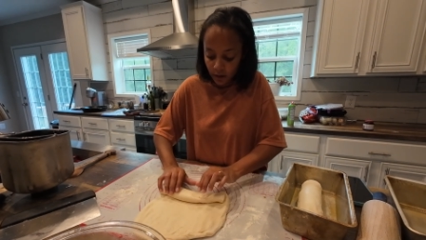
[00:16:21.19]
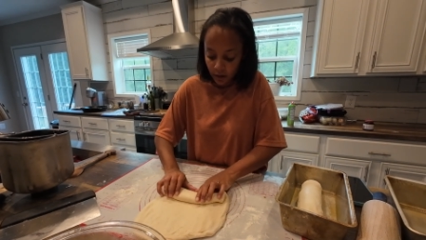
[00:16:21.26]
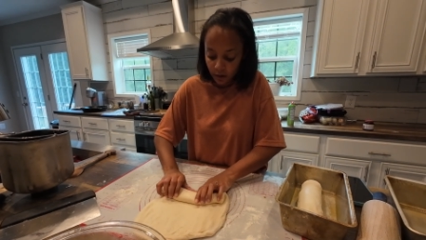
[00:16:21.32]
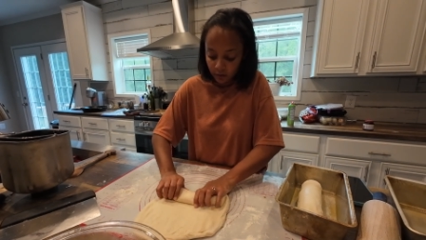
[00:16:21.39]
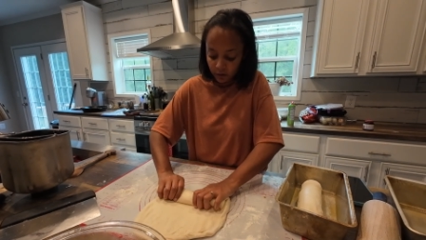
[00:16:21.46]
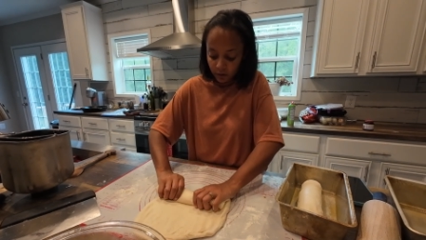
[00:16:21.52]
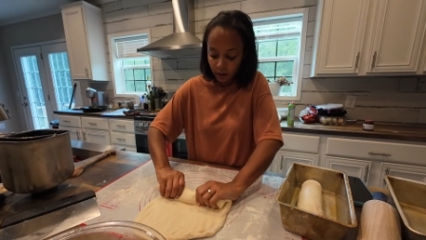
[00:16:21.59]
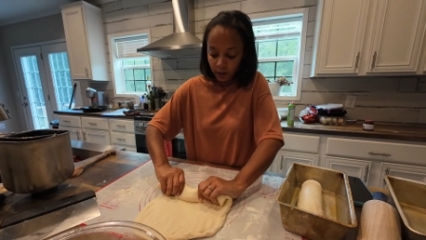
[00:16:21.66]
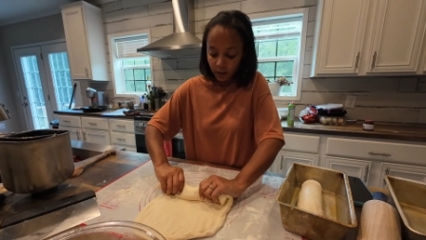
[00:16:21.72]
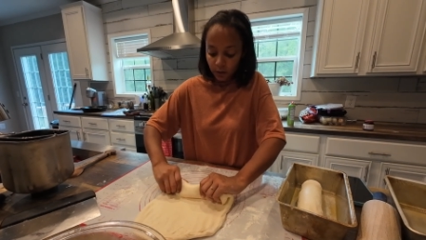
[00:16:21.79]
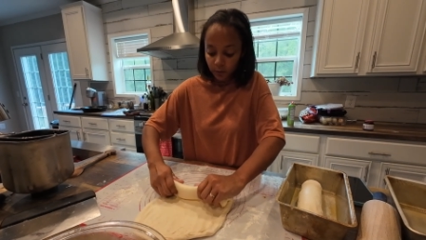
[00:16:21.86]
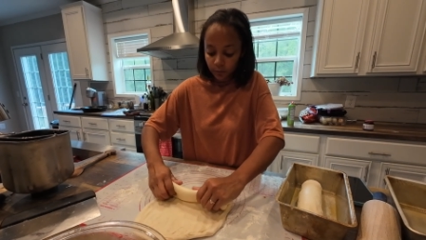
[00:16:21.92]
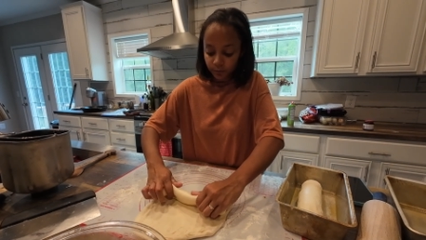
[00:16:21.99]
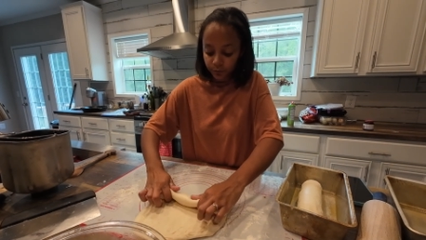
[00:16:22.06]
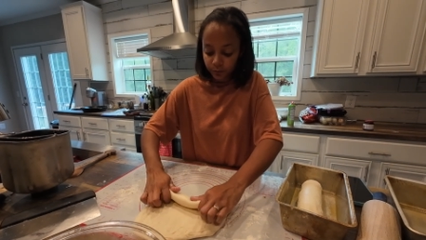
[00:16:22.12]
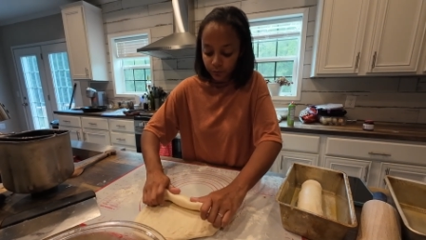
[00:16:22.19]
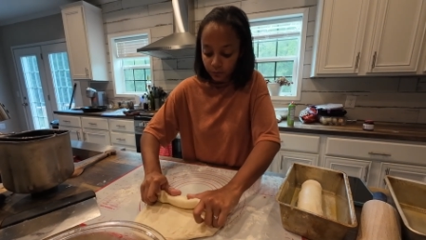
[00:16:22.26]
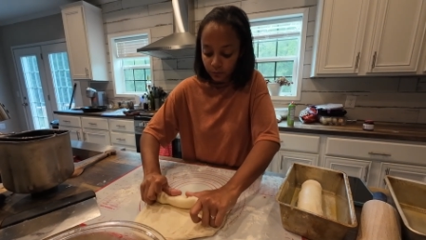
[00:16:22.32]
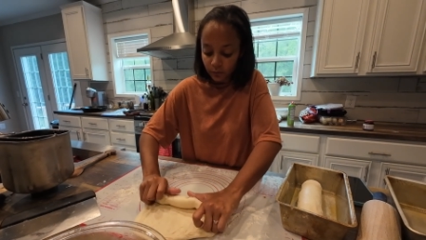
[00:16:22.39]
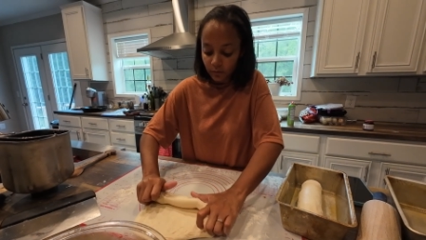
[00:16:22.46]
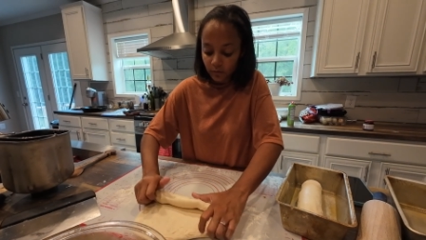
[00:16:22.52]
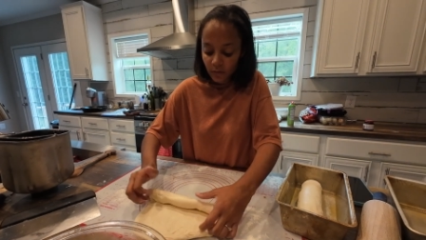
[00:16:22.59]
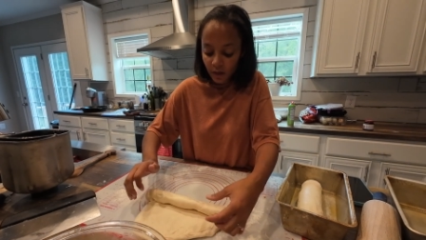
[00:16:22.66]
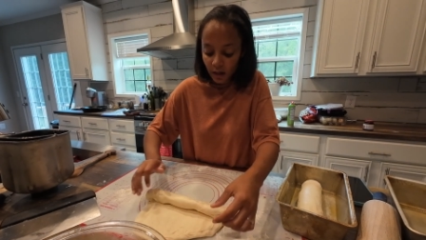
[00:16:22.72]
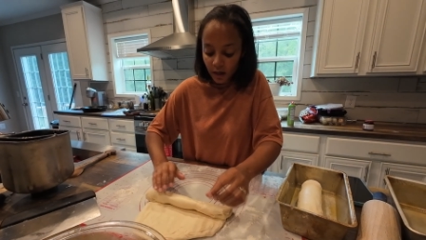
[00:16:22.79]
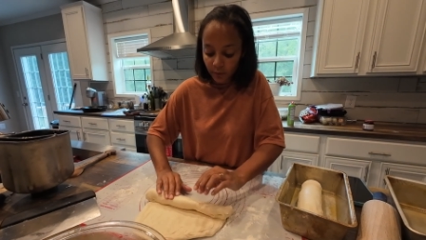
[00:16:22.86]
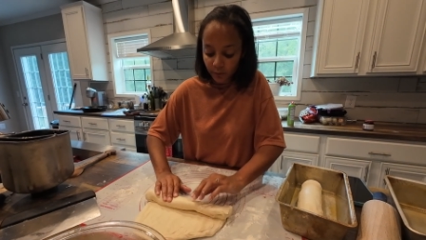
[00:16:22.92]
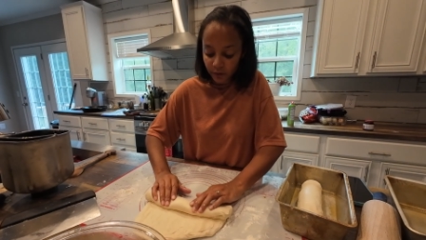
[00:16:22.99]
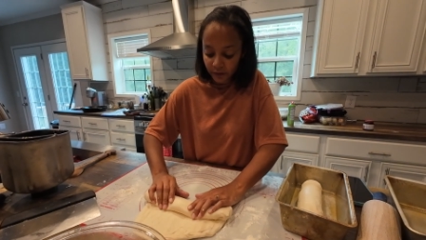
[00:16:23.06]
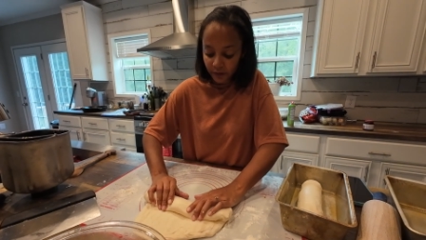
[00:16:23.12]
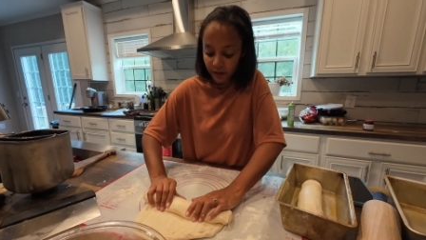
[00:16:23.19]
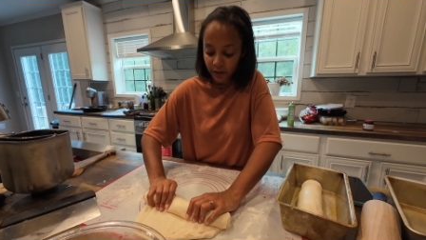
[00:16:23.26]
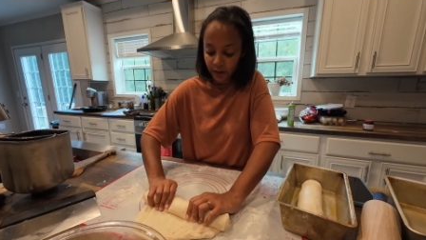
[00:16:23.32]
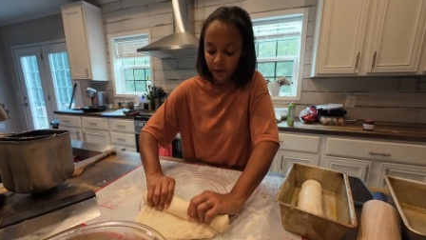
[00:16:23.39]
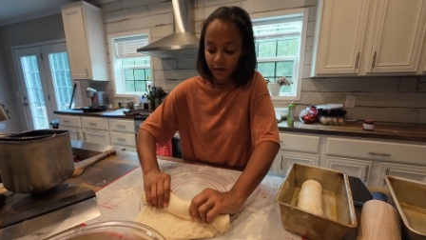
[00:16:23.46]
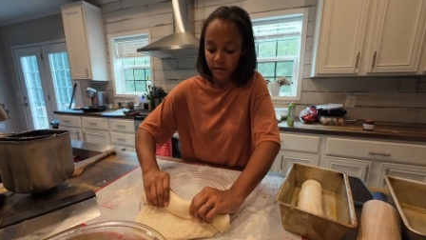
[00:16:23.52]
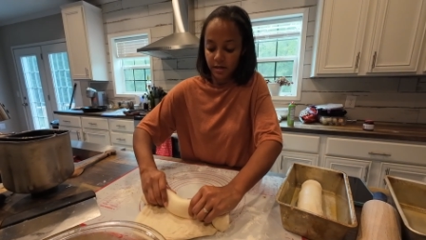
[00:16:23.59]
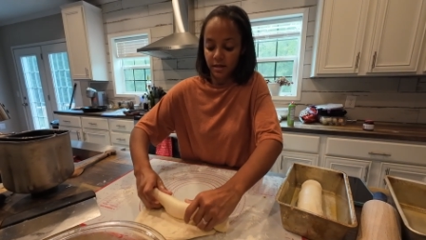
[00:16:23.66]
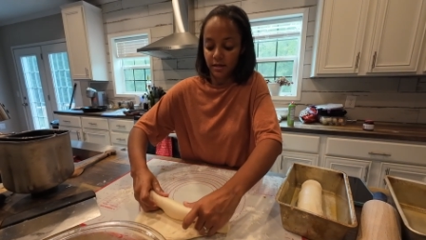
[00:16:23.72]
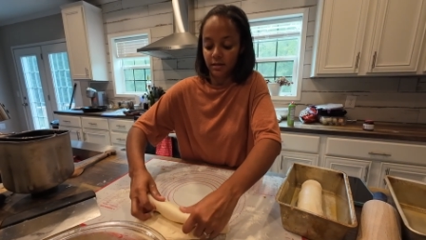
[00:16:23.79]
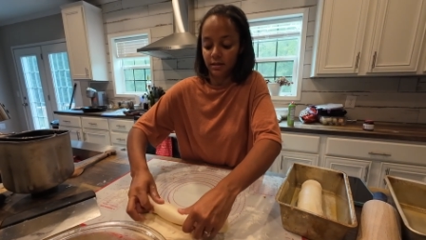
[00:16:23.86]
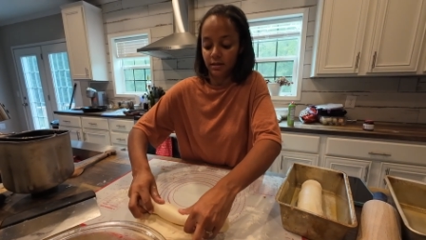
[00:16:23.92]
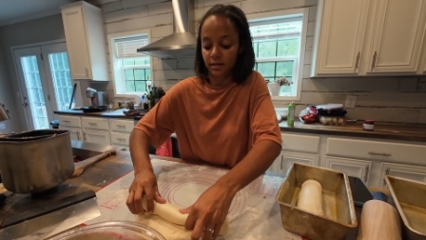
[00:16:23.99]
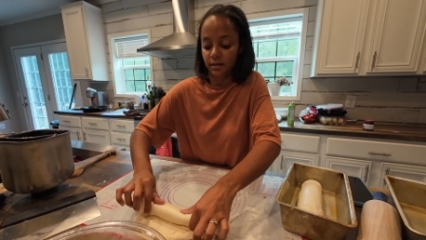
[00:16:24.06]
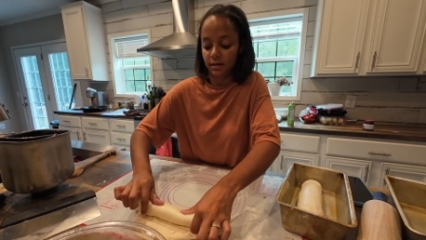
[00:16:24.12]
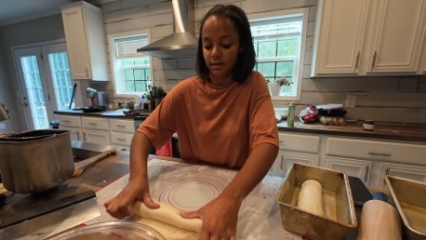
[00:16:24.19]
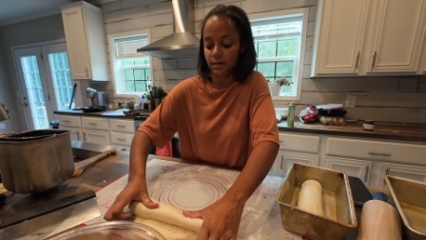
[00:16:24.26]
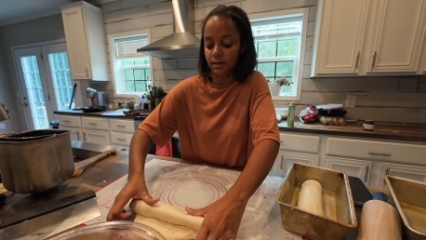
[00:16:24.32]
So I'm really curious